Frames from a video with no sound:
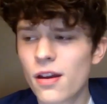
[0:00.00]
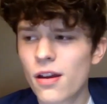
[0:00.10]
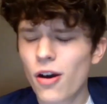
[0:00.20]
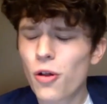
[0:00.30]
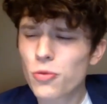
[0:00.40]

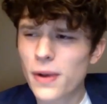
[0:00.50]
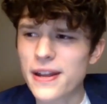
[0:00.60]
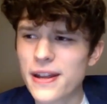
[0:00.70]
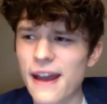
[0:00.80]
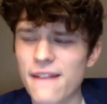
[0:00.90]

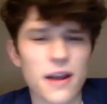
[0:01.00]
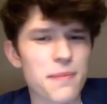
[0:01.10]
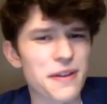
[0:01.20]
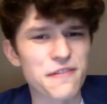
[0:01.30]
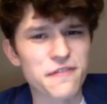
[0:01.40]
Already have I
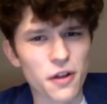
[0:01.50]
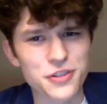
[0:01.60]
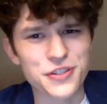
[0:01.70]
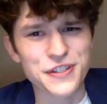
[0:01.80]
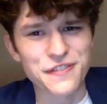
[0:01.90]
been
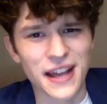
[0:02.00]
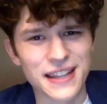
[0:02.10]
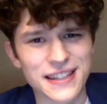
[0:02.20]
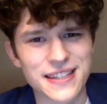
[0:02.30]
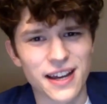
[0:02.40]
false to
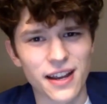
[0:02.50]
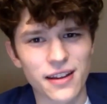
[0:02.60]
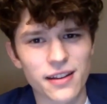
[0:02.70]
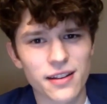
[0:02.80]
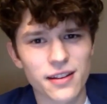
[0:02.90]

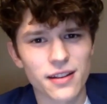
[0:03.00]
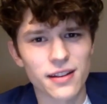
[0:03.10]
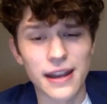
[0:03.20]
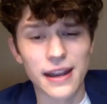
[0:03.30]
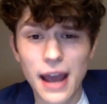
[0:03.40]
Valentine,
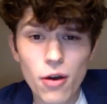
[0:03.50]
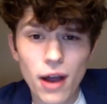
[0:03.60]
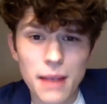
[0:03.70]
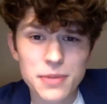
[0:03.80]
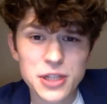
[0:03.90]
and now
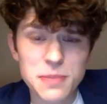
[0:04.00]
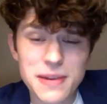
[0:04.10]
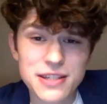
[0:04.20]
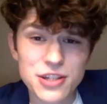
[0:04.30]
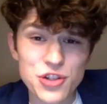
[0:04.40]
I must
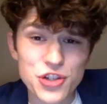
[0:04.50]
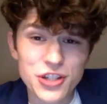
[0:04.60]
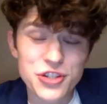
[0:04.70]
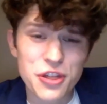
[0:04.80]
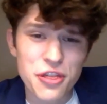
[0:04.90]
be as
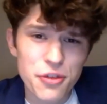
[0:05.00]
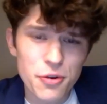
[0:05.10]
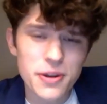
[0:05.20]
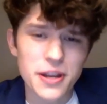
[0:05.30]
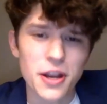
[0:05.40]
unjust to
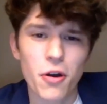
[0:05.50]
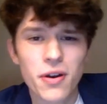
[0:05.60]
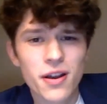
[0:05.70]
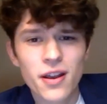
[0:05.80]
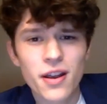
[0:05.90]
Thurio.
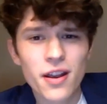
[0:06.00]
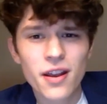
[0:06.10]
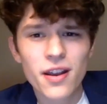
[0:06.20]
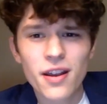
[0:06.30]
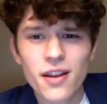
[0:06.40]

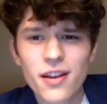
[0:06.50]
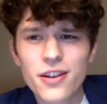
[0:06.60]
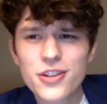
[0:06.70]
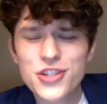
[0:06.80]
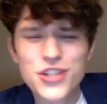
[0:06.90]

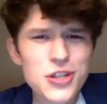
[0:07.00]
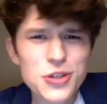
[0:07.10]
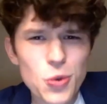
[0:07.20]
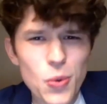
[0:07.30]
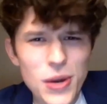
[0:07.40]
She
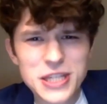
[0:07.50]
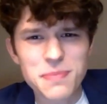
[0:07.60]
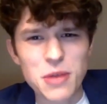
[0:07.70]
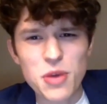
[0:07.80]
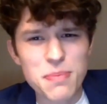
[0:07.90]
twits
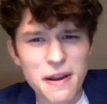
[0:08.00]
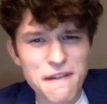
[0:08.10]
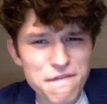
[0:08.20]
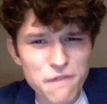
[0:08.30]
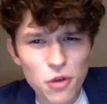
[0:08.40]
me with my
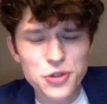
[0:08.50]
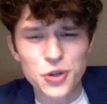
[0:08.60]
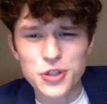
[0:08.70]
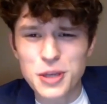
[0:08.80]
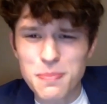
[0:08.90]

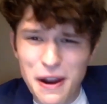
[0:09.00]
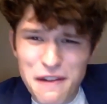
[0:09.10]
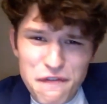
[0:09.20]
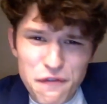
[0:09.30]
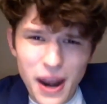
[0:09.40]
falsehood to my
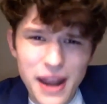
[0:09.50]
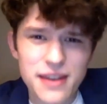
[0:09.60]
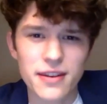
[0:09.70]
friend,